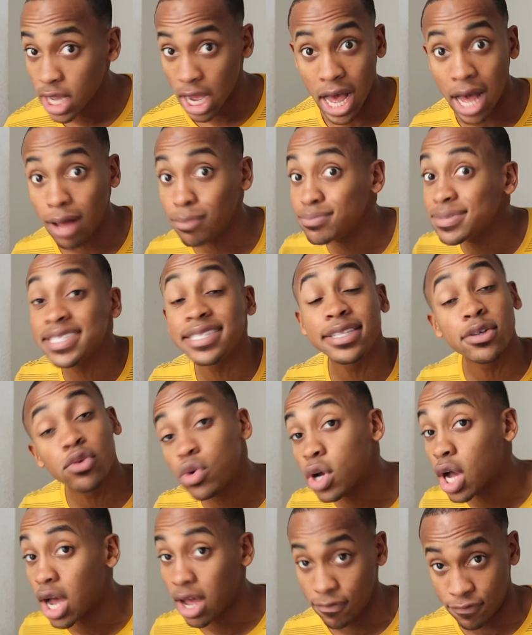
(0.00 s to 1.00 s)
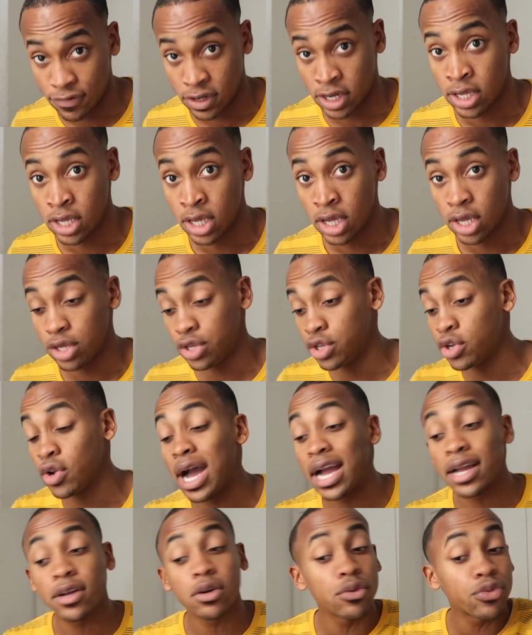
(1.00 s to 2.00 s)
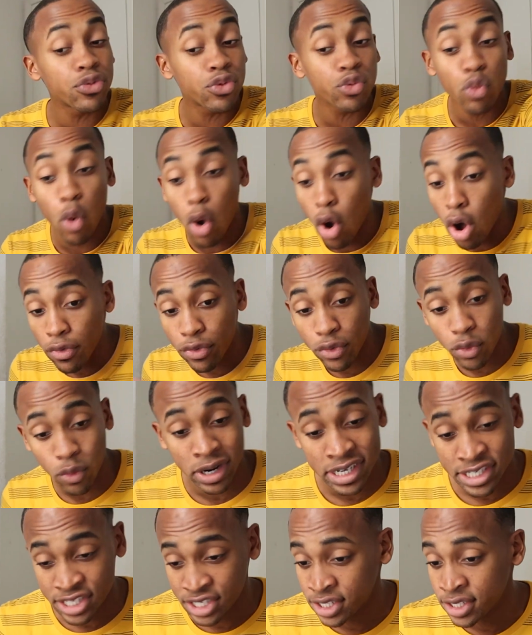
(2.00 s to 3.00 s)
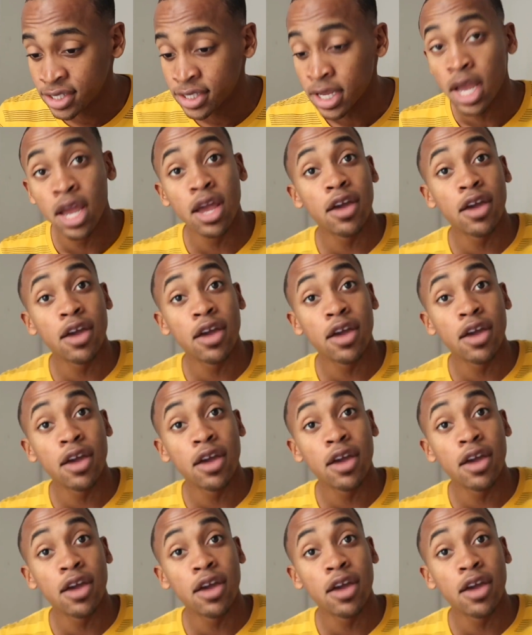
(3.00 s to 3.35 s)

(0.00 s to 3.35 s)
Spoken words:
I'm still confident. I go through all the questions